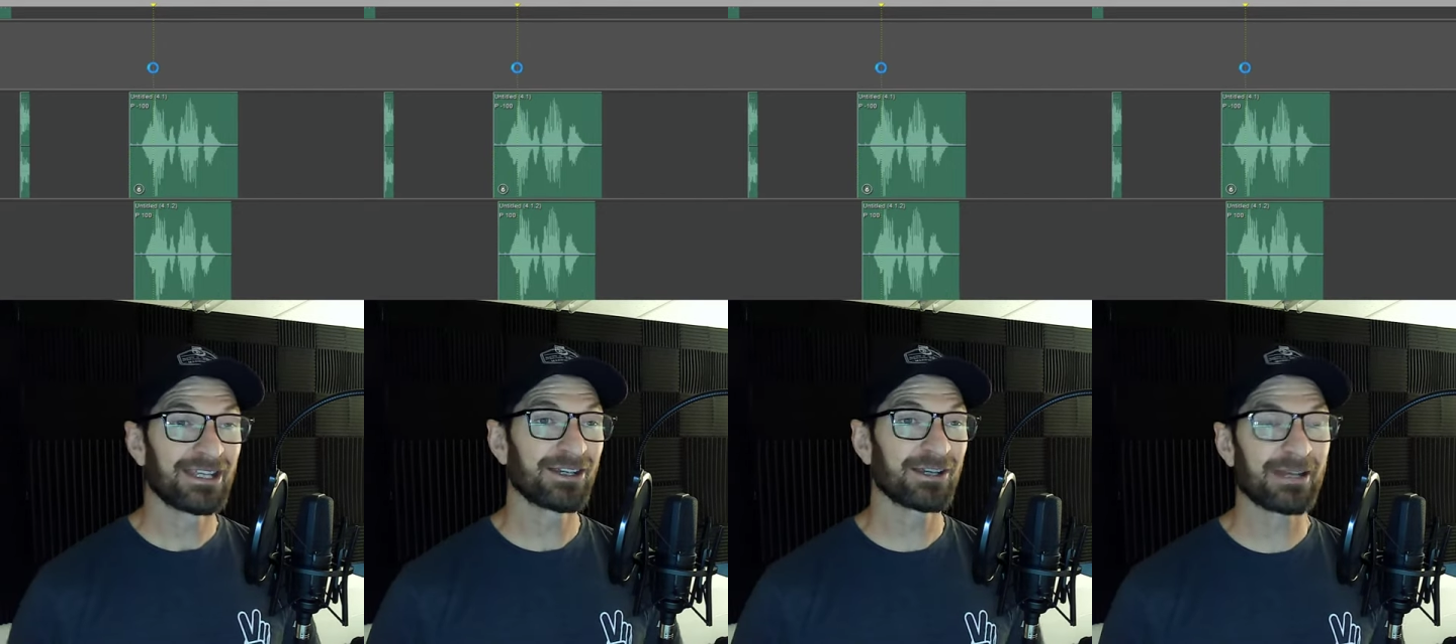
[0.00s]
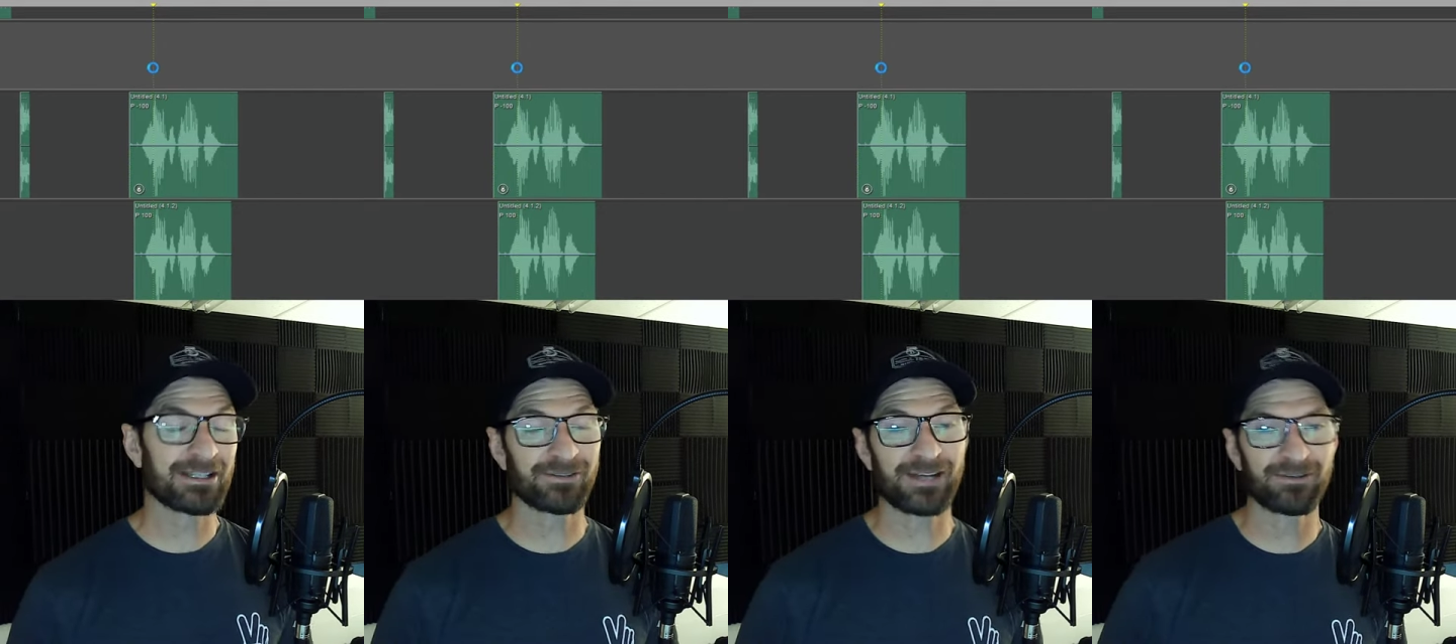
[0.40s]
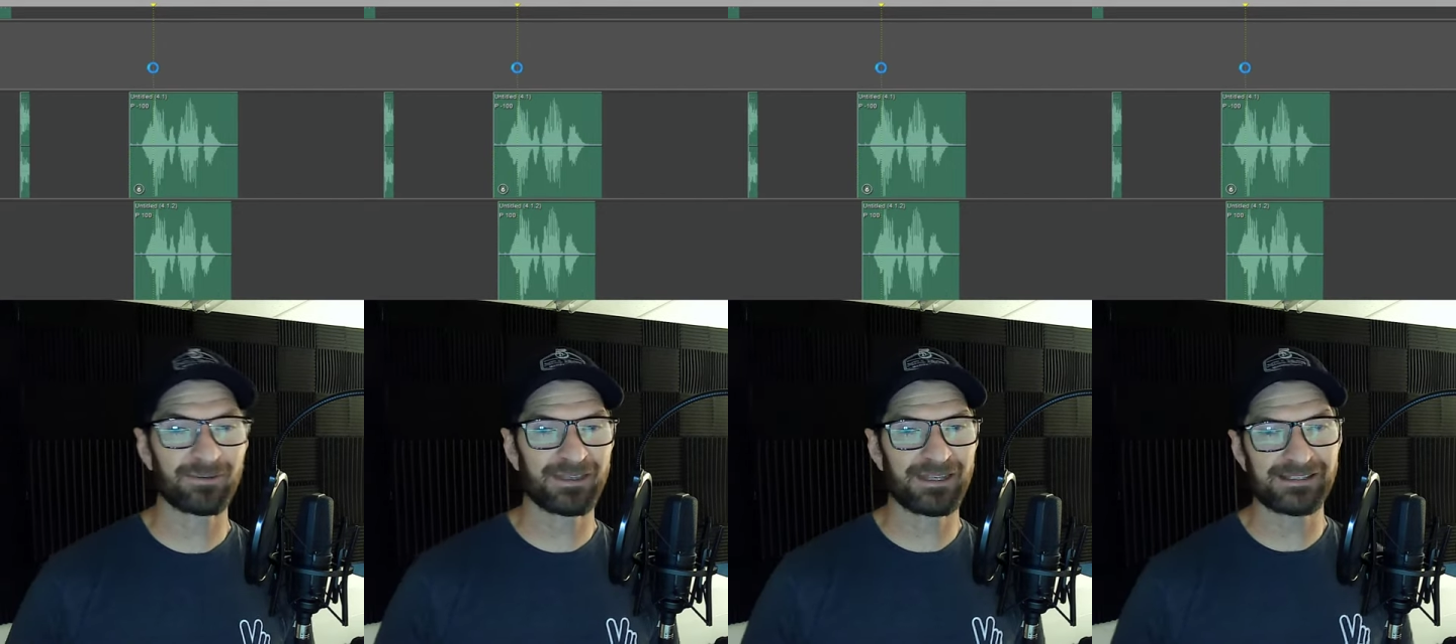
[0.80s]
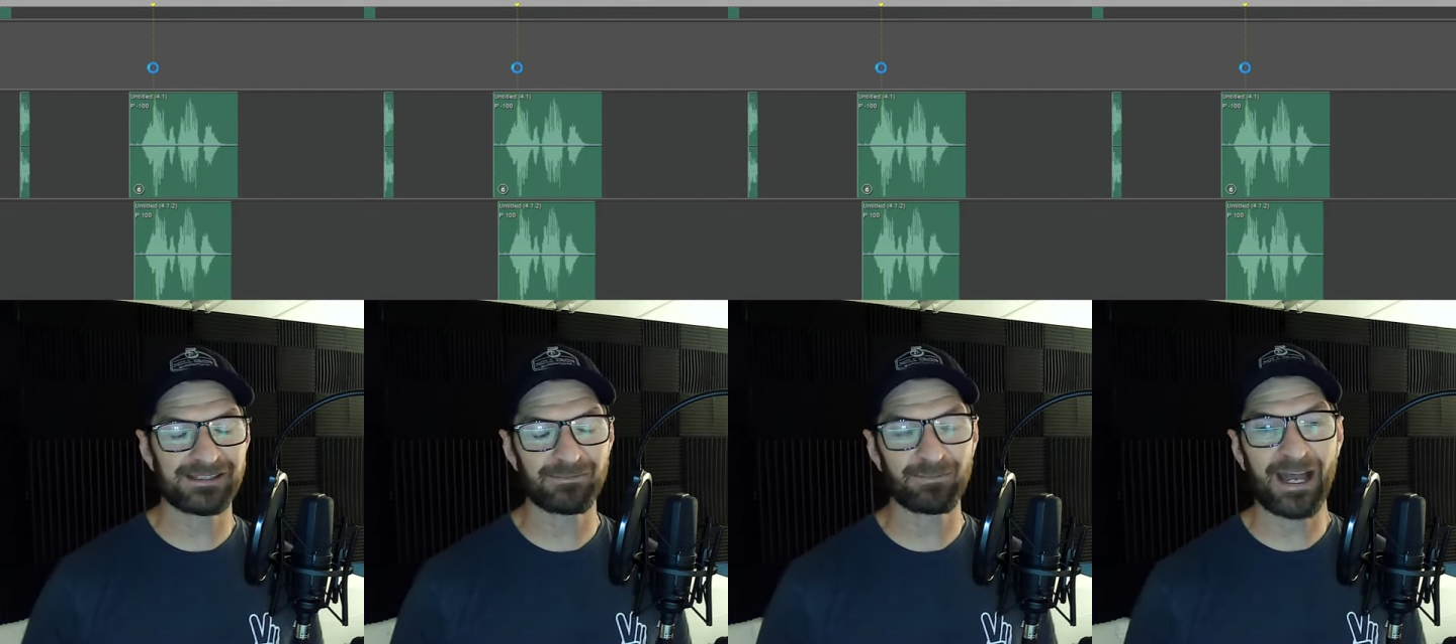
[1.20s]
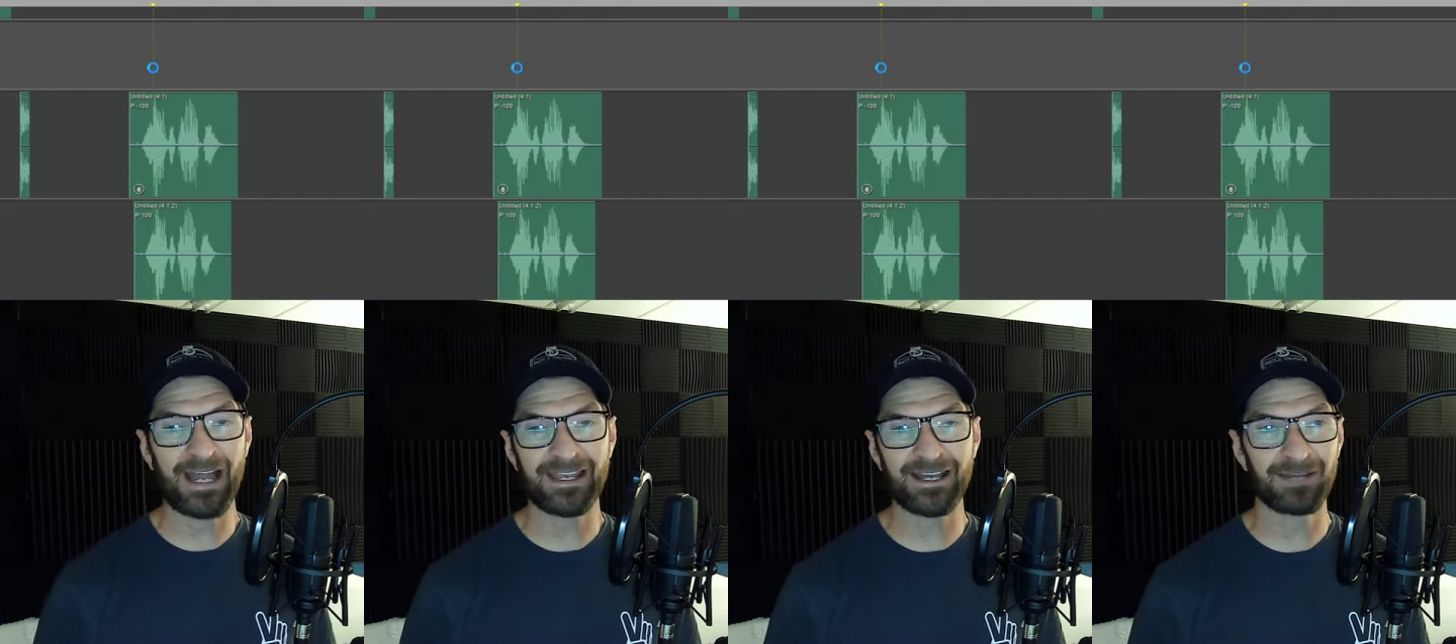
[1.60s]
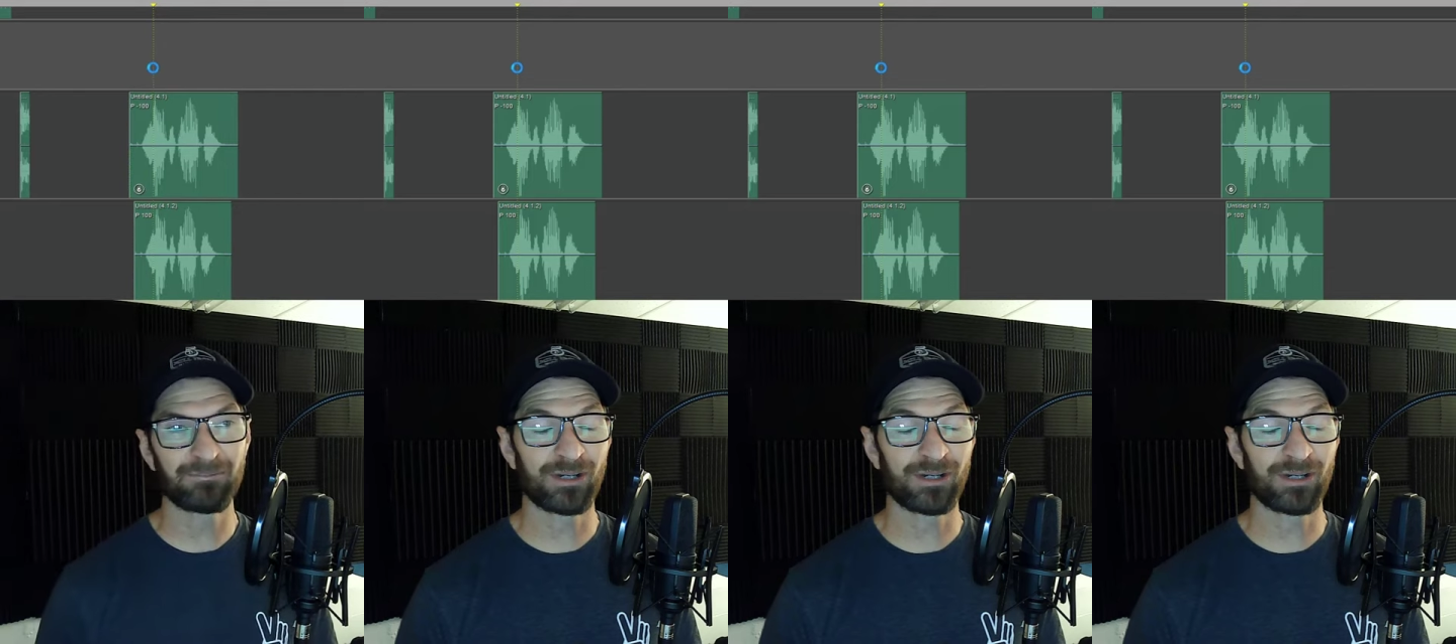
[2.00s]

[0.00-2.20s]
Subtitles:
You can mess around with this by